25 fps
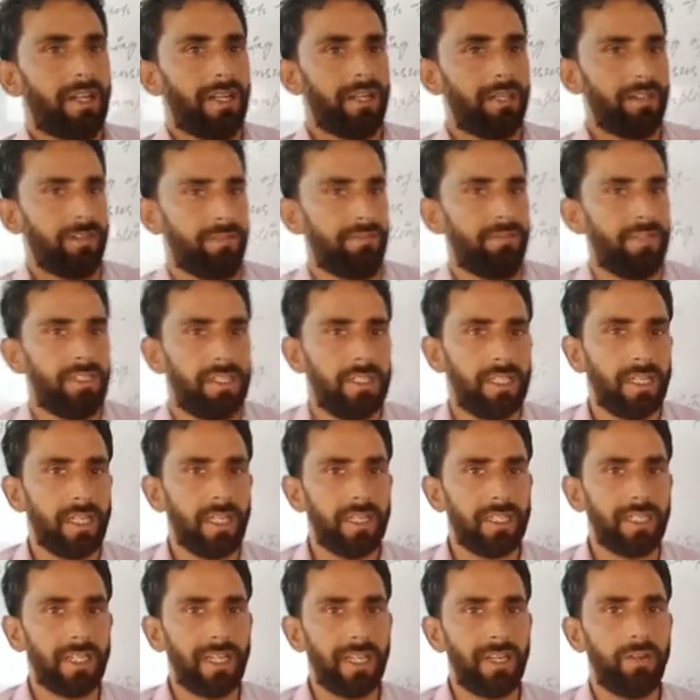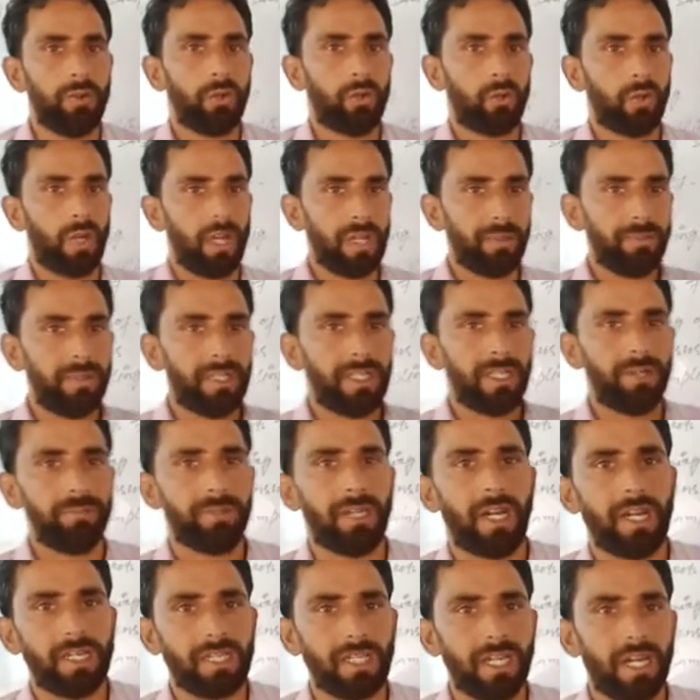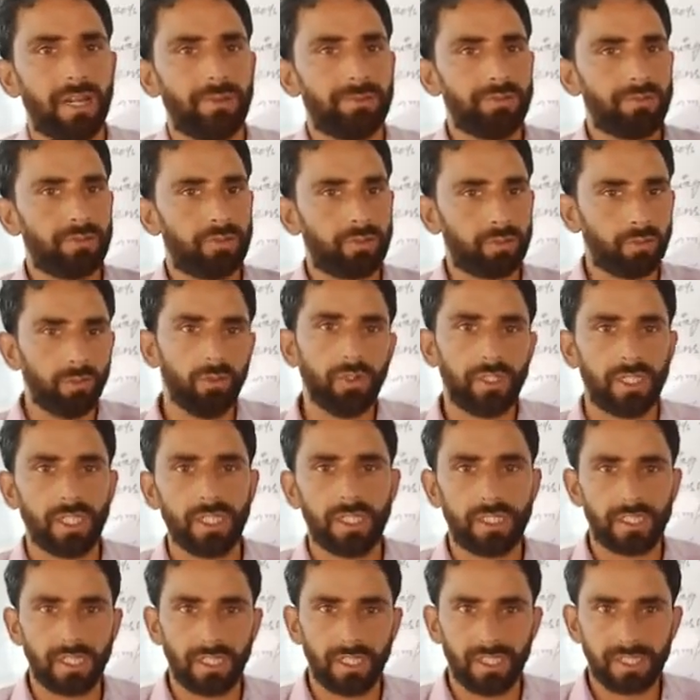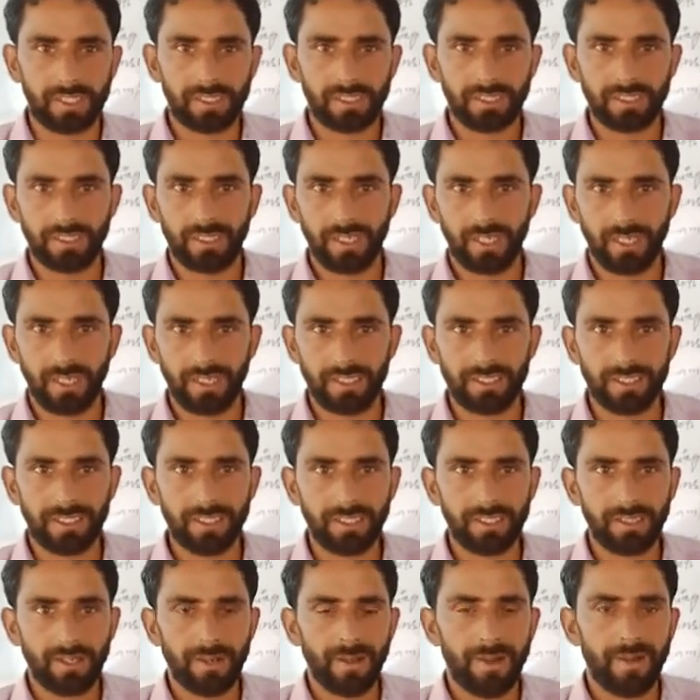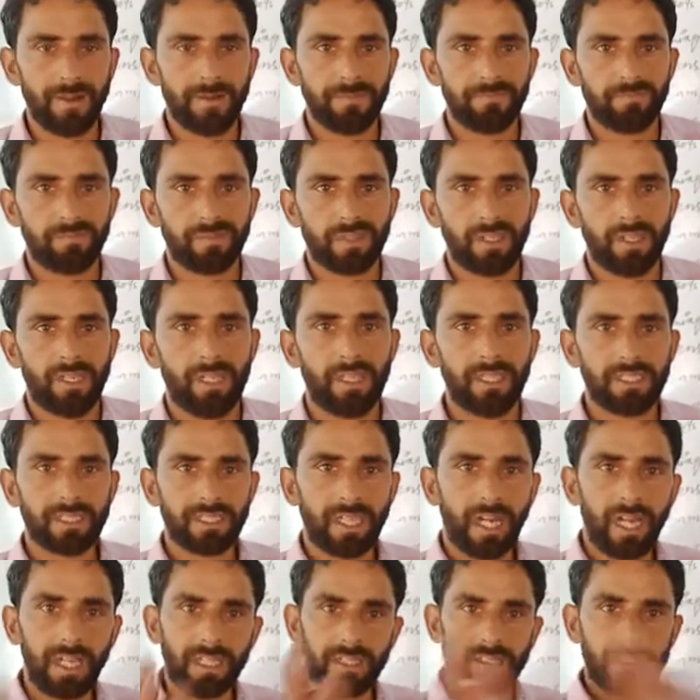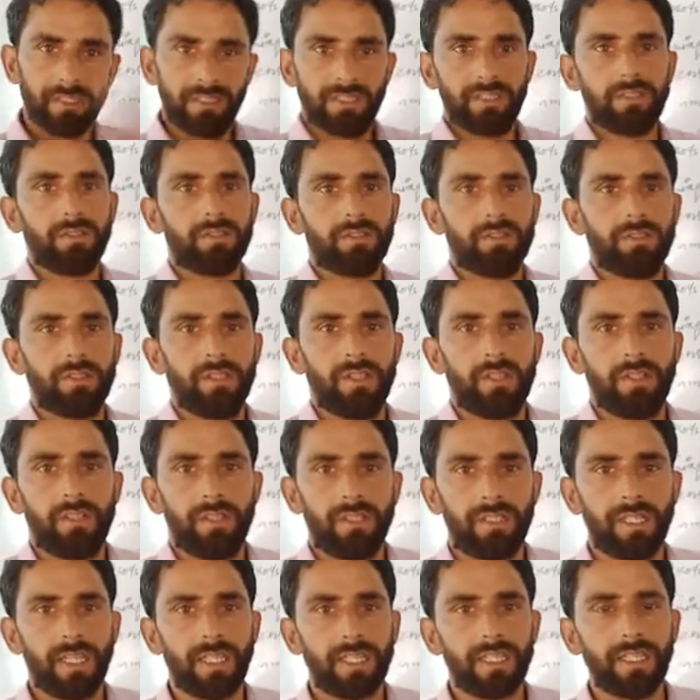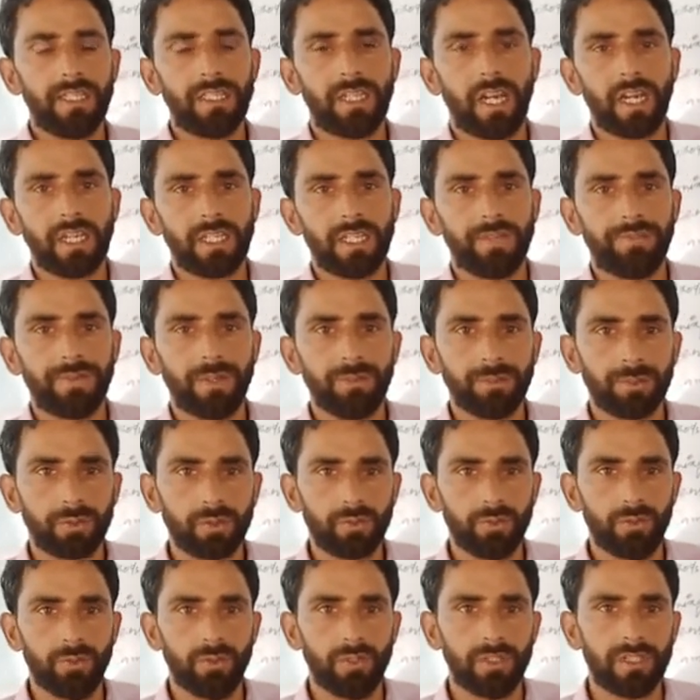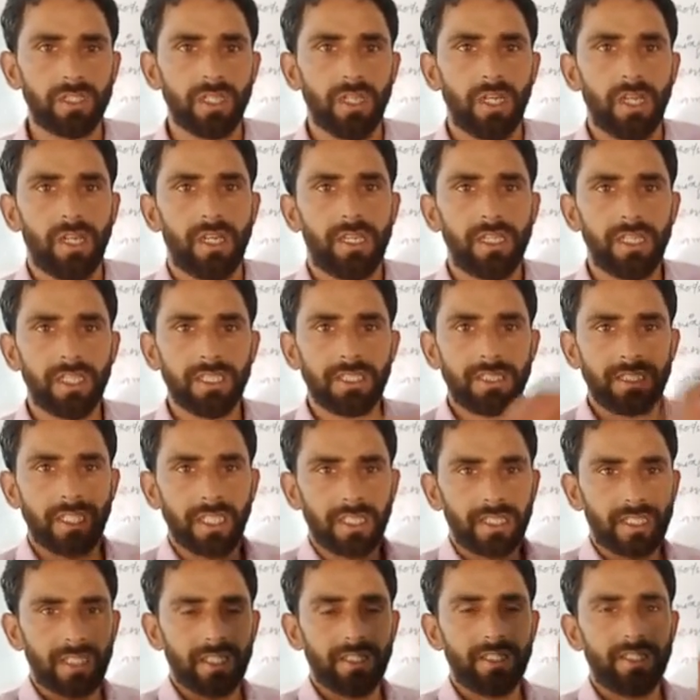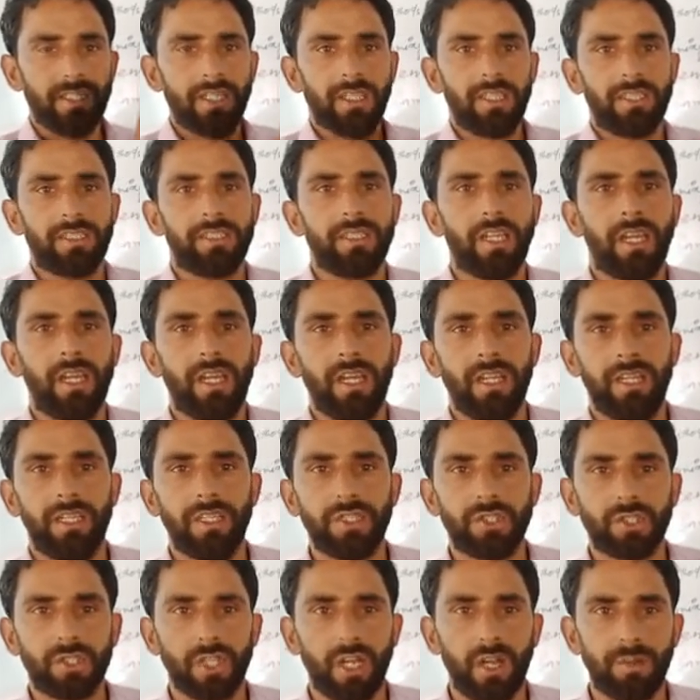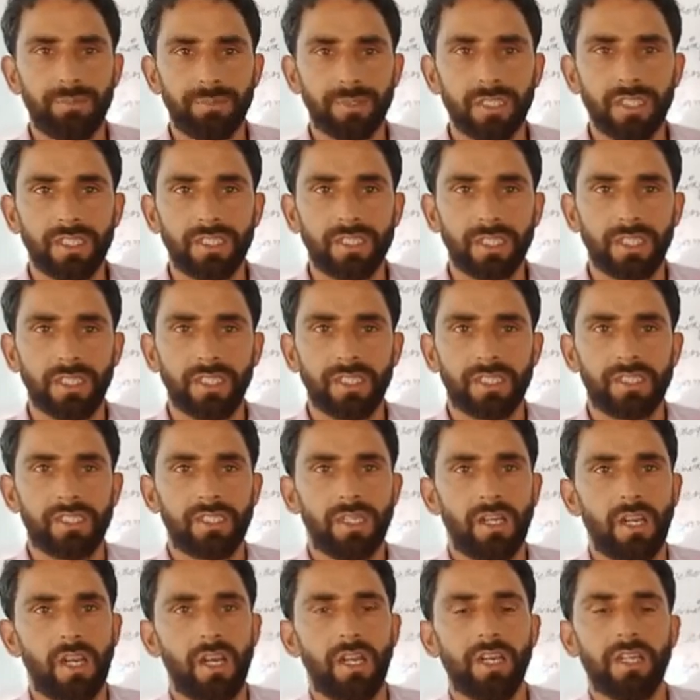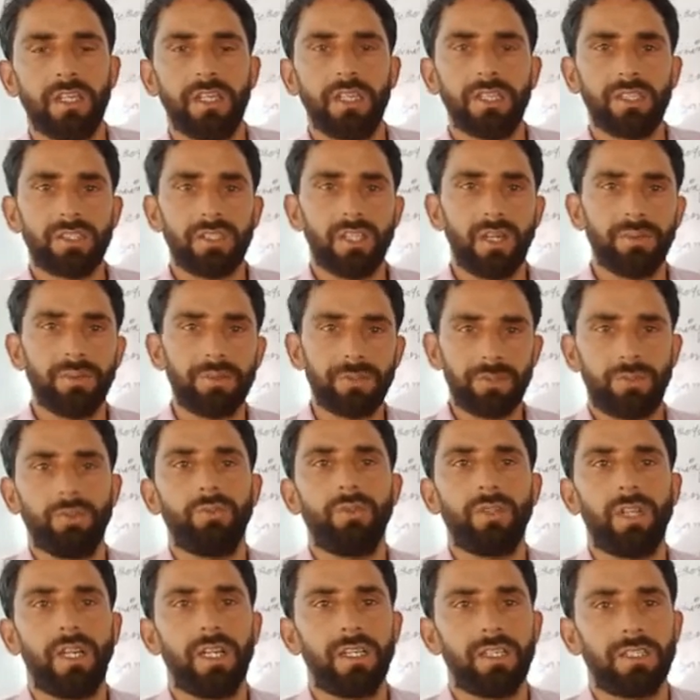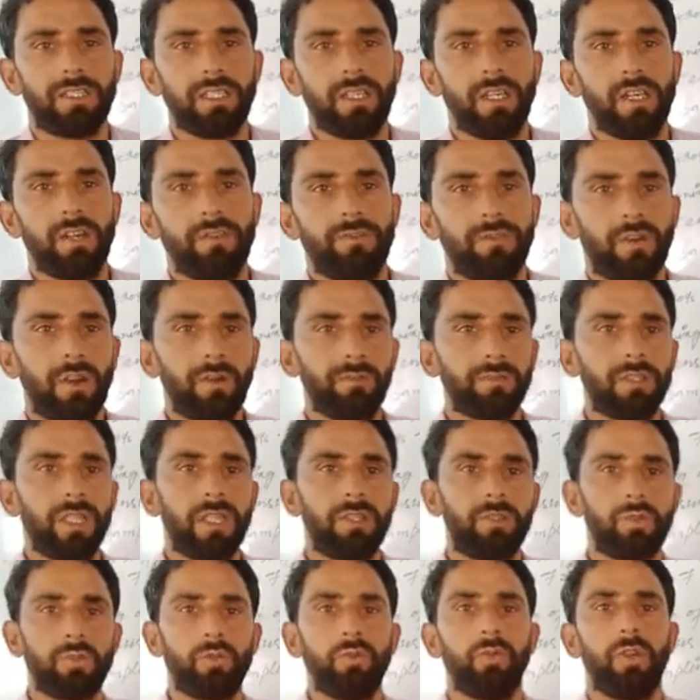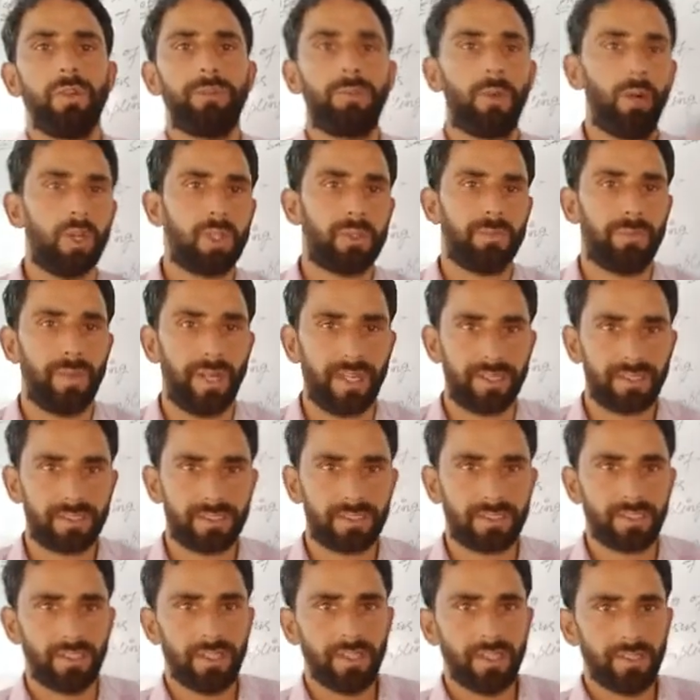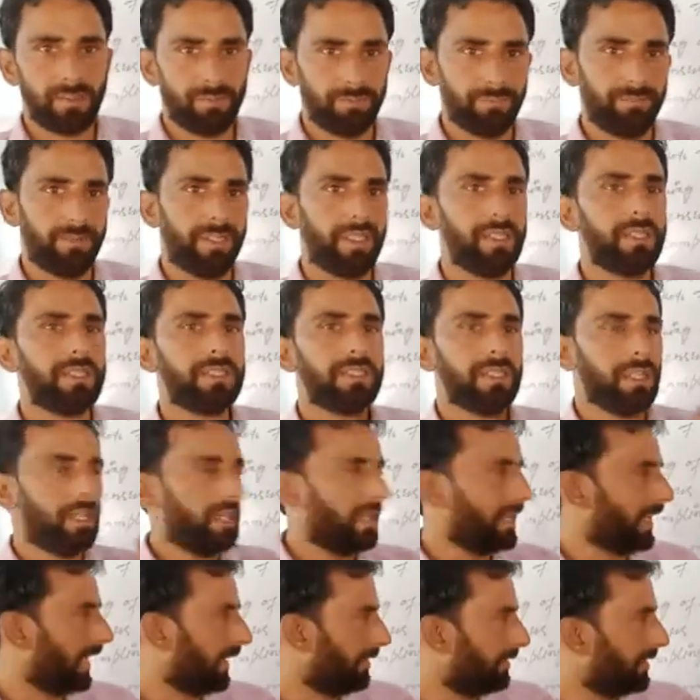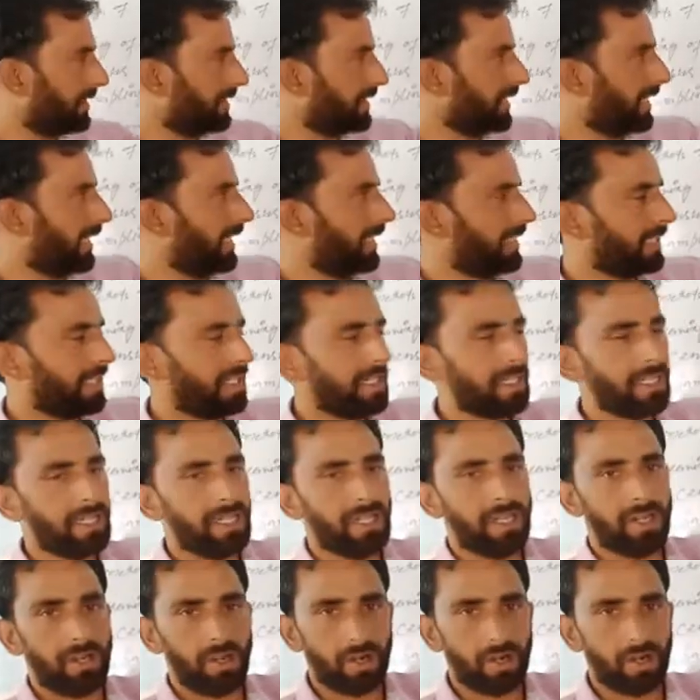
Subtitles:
investigator has requirement of data of school teachers, he is not taking data from schools, he is taking the list of teachers or list of students from their school prospects. Means invigilator